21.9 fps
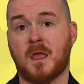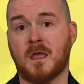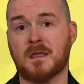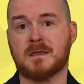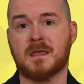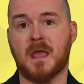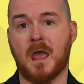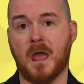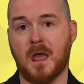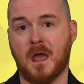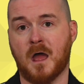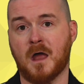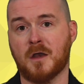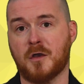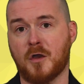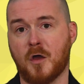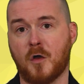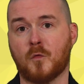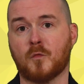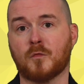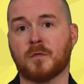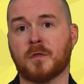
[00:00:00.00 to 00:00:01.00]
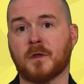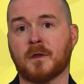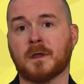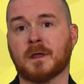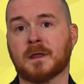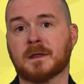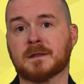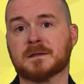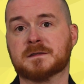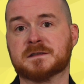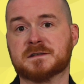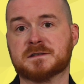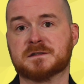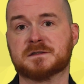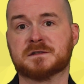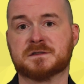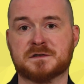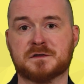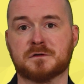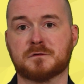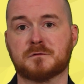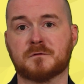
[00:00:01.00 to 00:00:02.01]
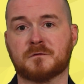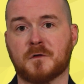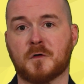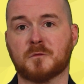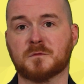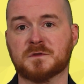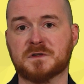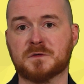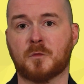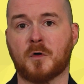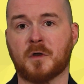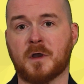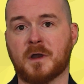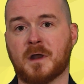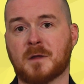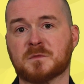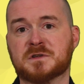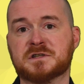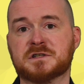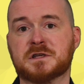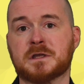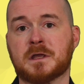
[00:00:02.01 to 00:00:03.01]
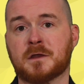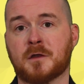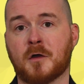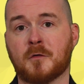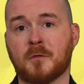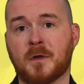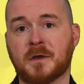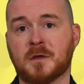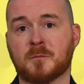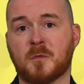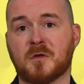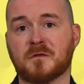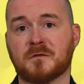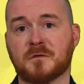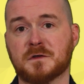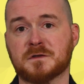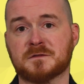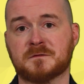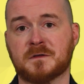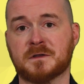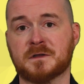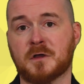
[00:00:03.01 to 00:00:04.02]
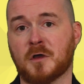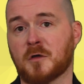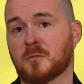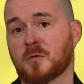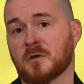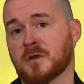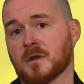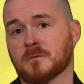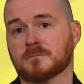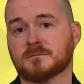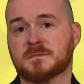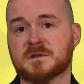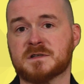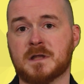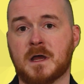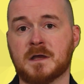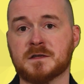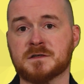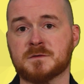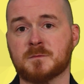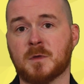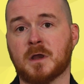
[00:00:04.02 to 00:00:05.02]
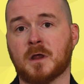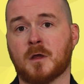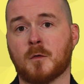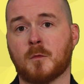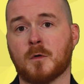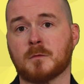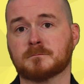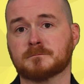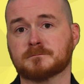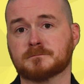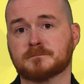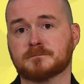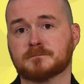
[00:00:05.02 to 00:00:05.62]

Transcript: Yeah, I know that it's 2 films in one and I'm cheating already on my first video, but yeah, start your meeting, go on.